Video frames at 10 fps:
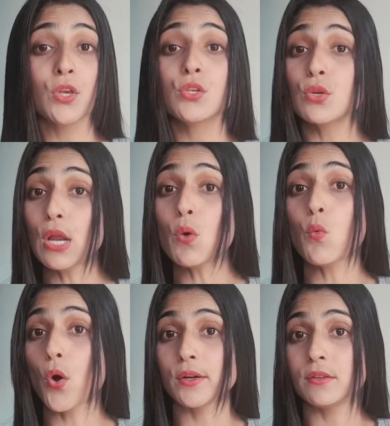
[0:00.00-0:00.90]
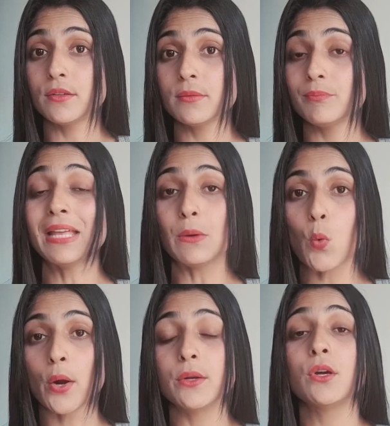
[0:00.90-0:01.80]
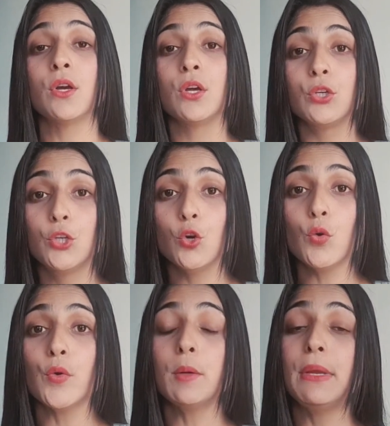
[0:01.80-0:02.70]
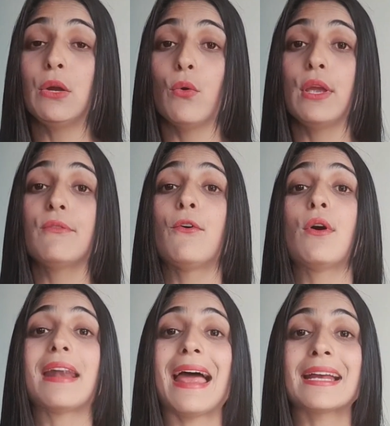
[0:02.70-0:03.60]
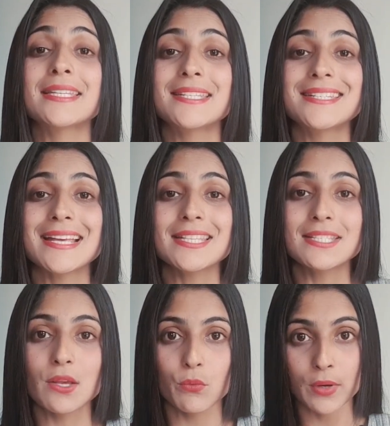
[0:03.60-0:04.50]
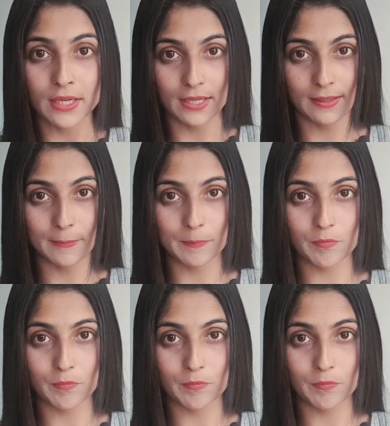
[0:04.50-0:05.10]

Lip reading: So now what? Then what? You would be going for extensive reading.